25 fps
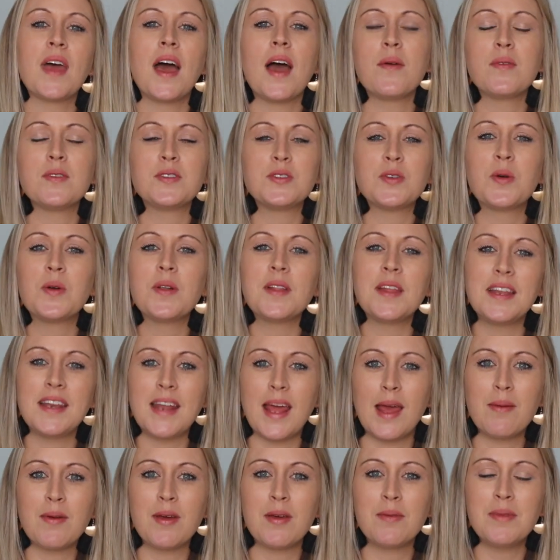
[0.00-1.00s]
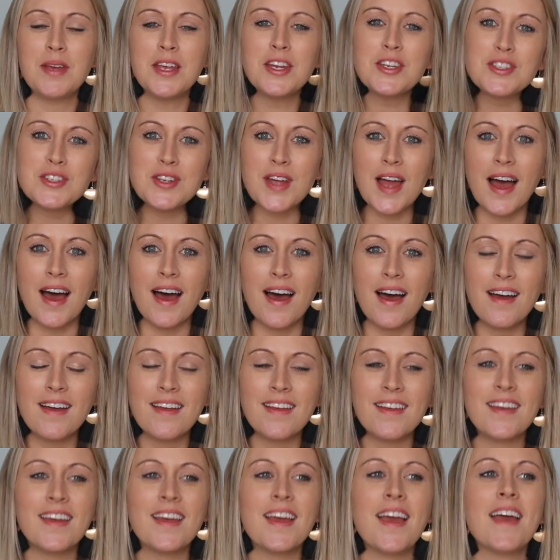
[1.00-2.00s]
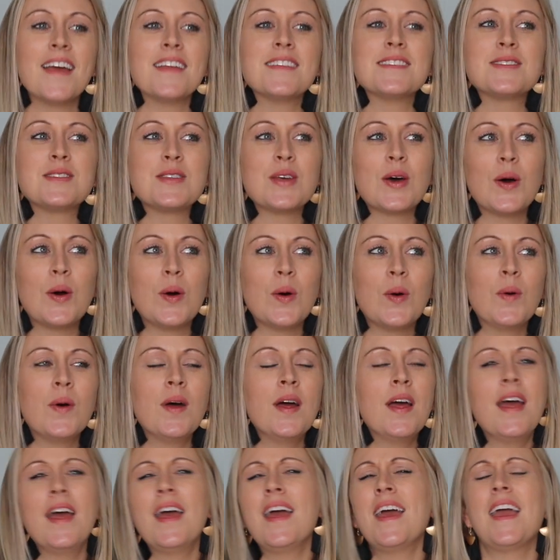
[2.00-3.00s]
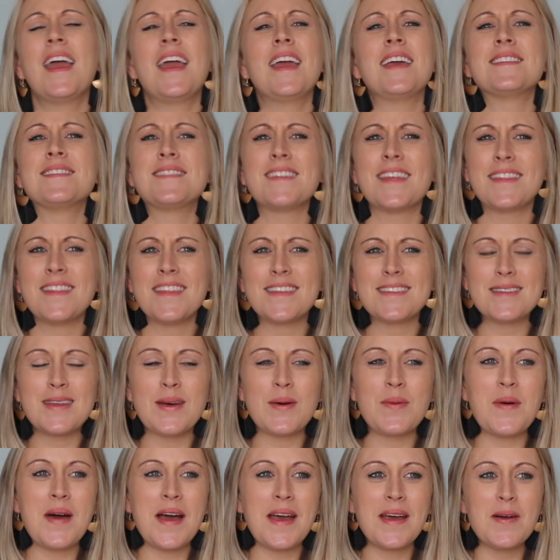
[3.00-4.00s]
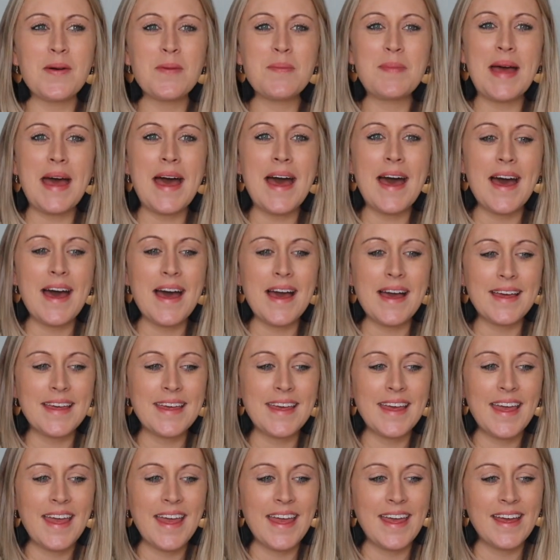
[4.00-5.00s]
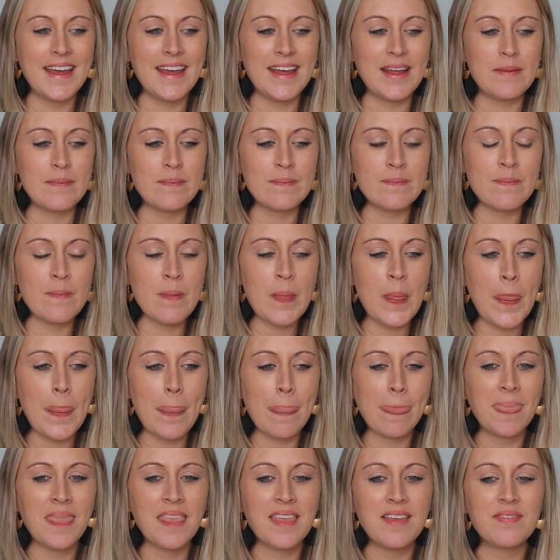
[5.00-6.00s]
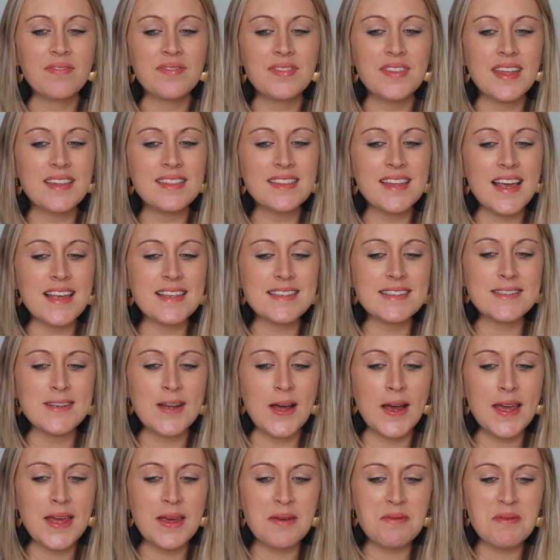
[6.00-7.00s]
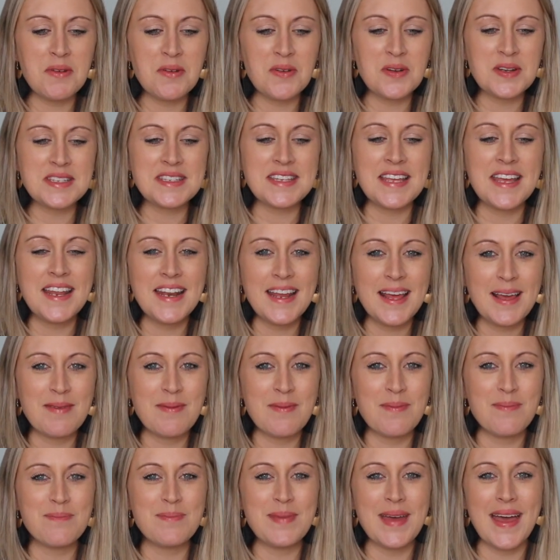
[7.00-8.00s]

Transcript: I would totally name it Mishka. And so he said this a while back, and then last night we were sitting in